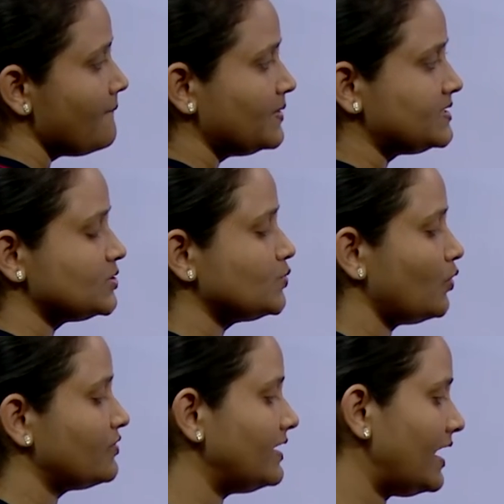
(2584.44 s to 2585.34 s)
this is
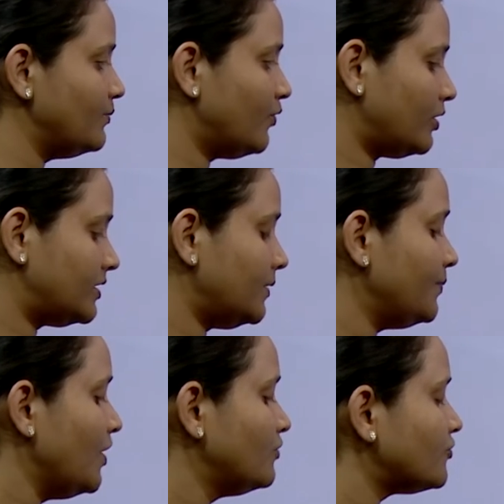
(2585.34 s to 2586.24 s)
was lime water.
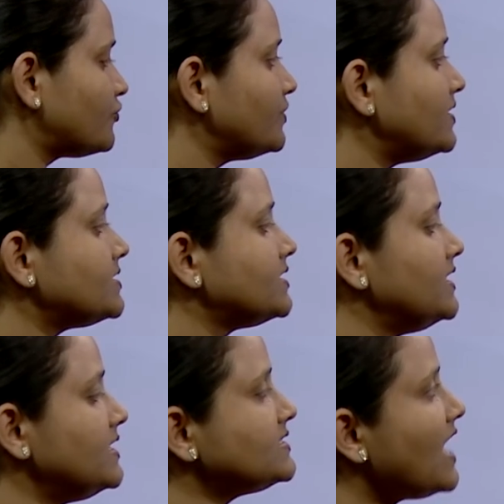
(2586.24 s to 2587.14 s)
So students,
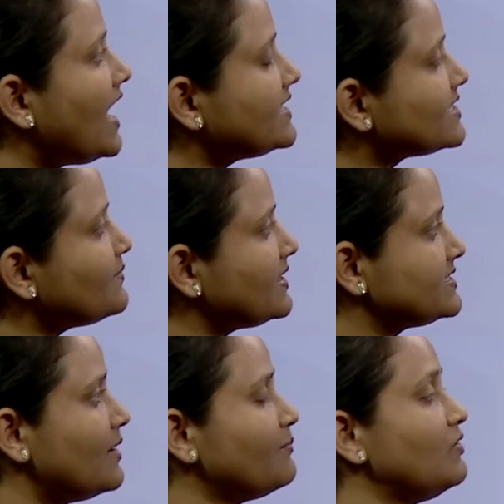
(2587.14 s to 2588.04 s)
these are some
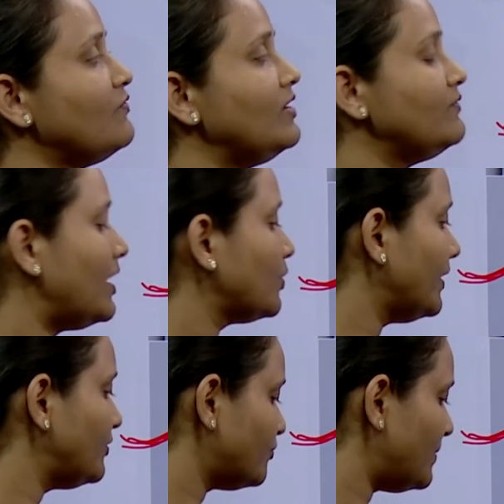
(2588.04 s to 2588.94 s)
example. When we are
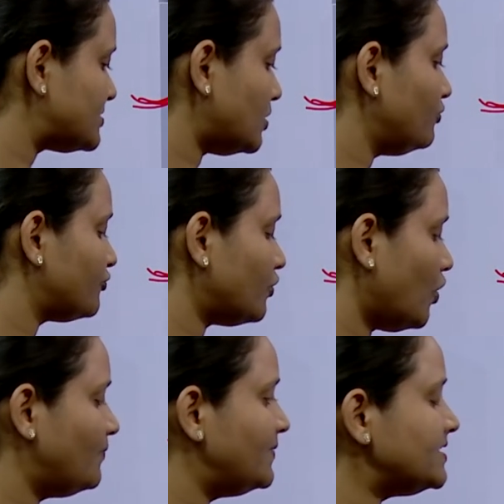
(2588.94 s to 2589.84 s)
going to make solution
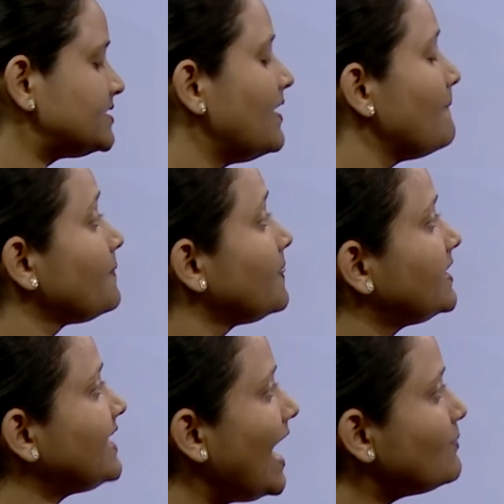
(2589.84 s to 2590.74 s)
of this, the
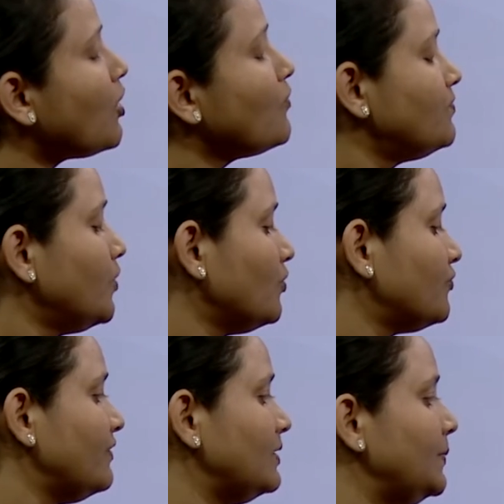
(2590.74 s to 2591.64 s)
type of
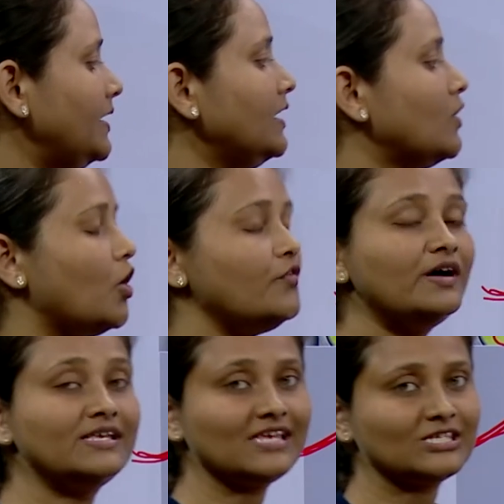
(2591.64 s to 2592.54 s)
those will be of
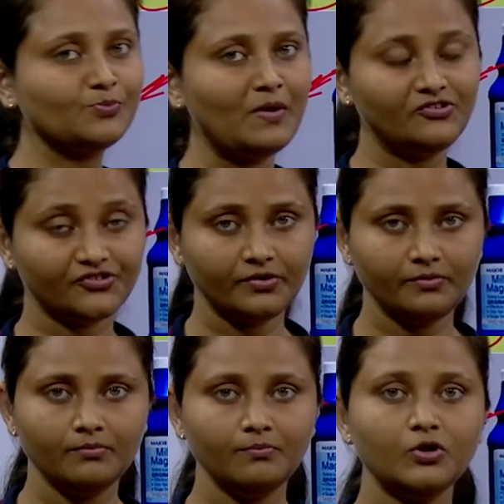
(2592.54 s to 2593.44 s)
suspension,
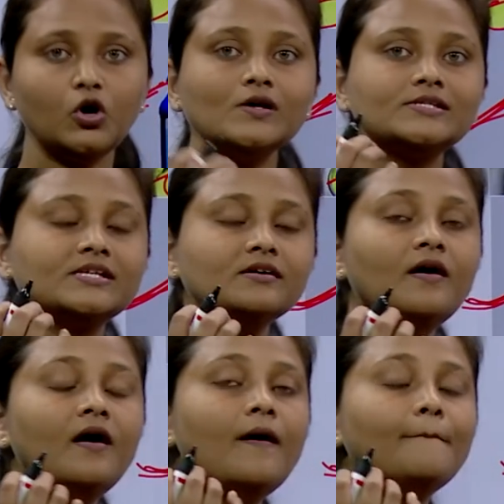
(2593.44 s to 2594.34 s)
because the
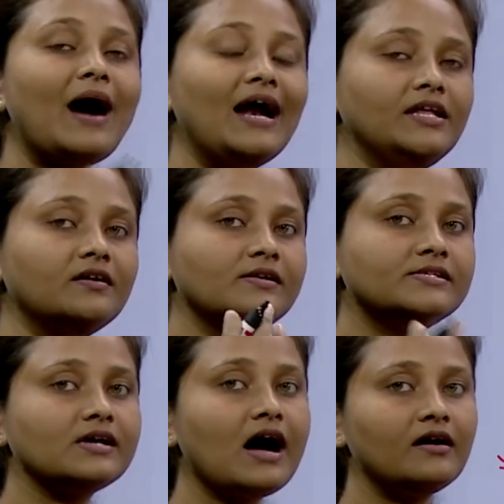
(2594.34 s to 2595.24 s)

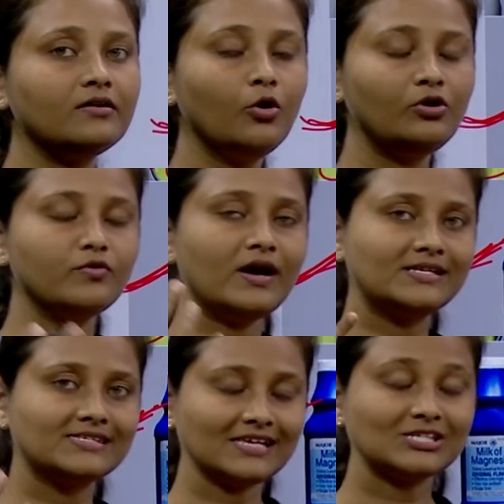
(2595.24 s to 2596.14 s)
particles are going to
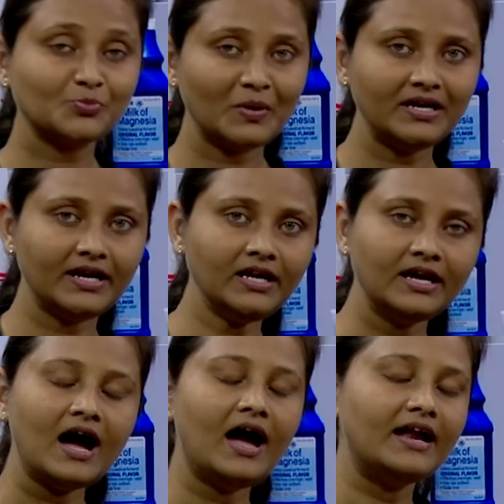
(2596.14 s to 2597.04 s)
get suspended
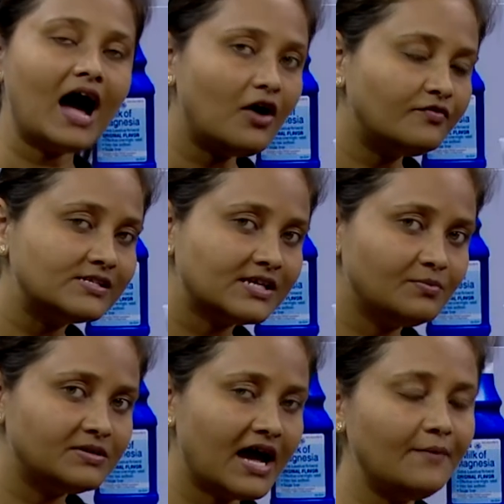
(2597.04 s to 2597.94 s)
and after
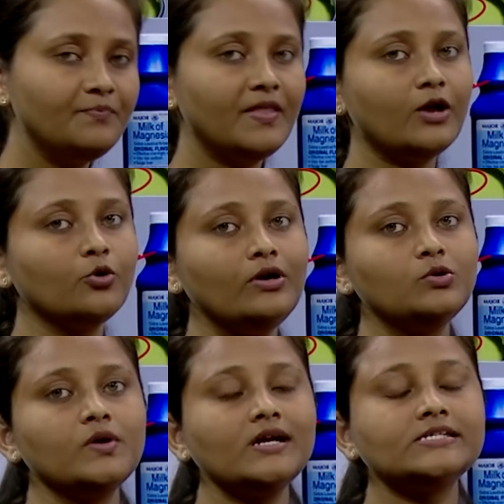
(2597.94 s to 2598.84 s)
some time they are going
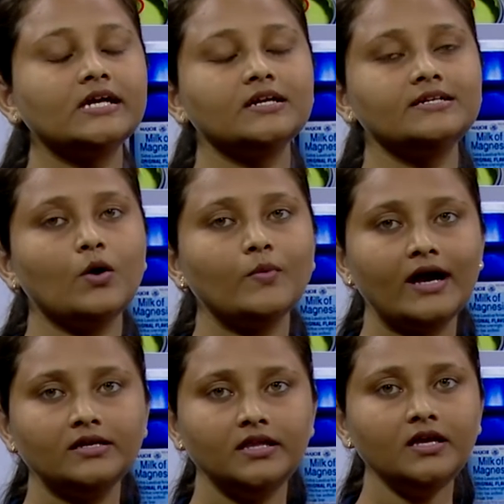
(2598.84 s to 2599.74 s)
to get settled down
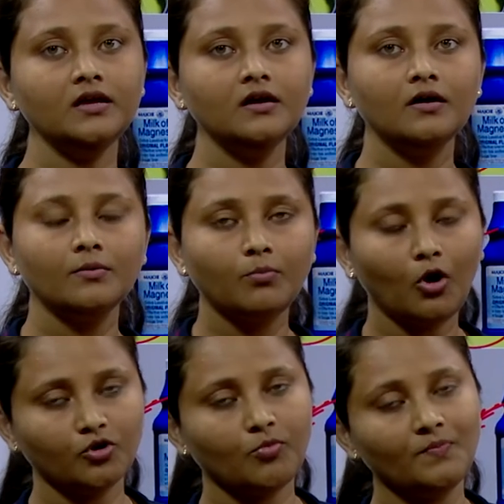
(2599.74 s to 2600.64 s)
at the
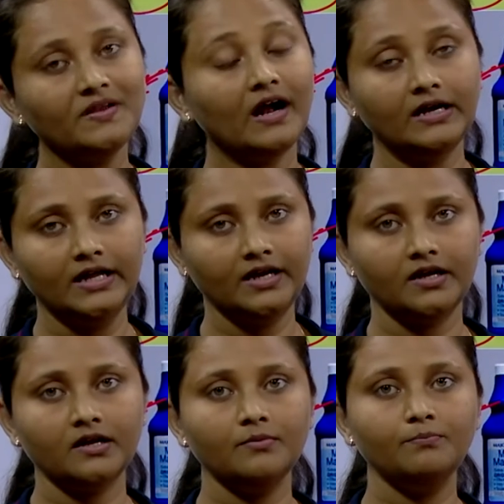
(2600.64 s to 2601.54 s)
bottom of the
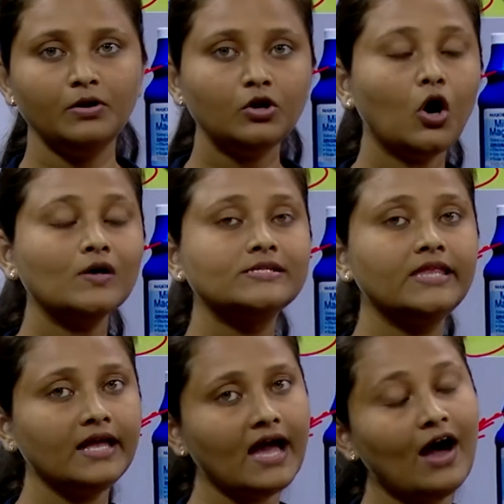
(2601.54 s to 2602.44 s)
container, because
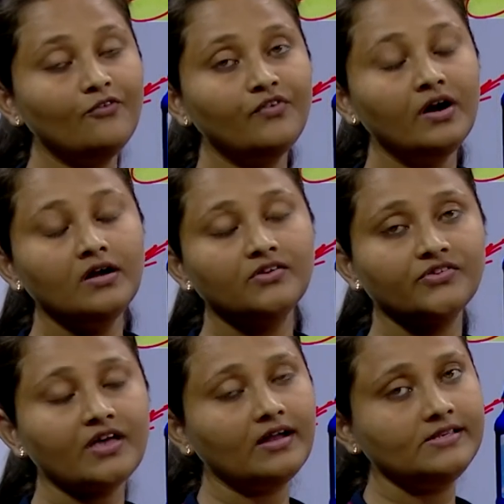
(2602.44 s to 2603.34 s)
they have
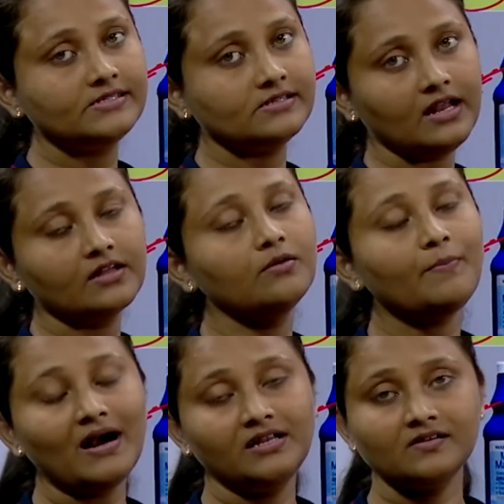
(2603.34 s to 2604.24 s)
size, like the
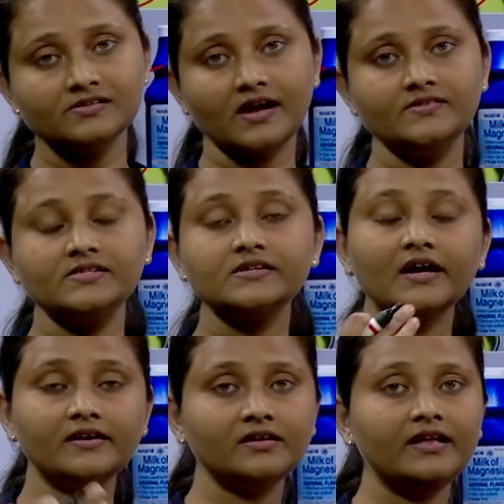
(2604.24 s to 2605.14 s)
particle size is
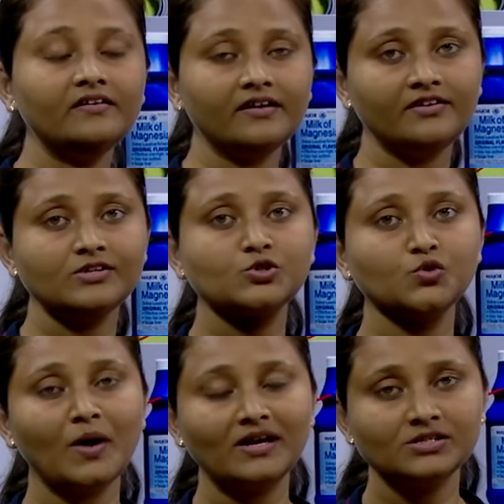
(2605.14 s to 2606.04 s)
greater than 10 raised
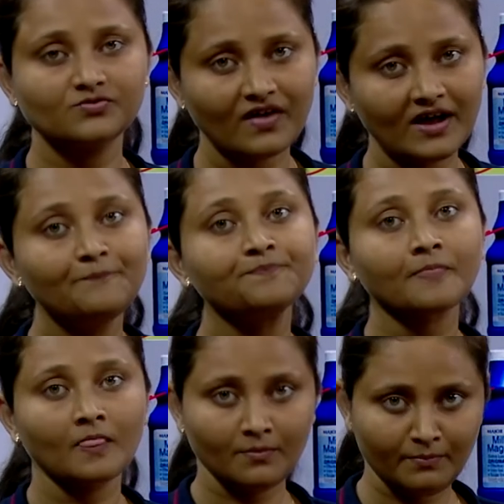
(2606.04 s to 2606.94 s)
to minus 5
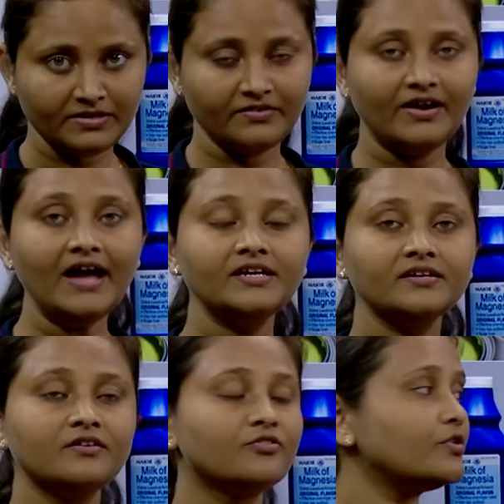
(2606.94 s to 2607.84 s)
meter,
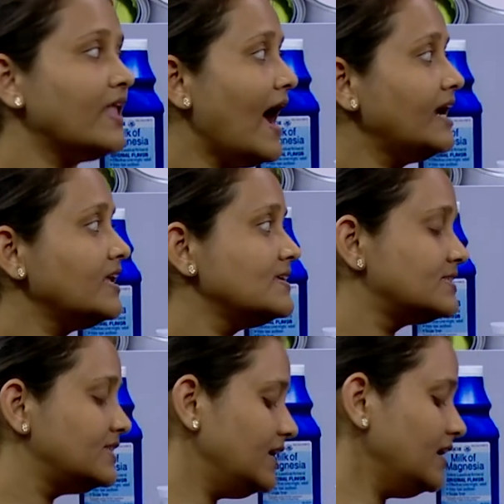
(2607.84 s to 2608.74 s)
right? So that
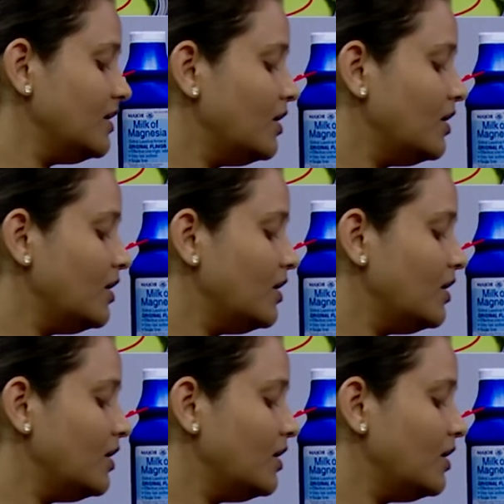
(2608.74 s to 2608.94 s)
is the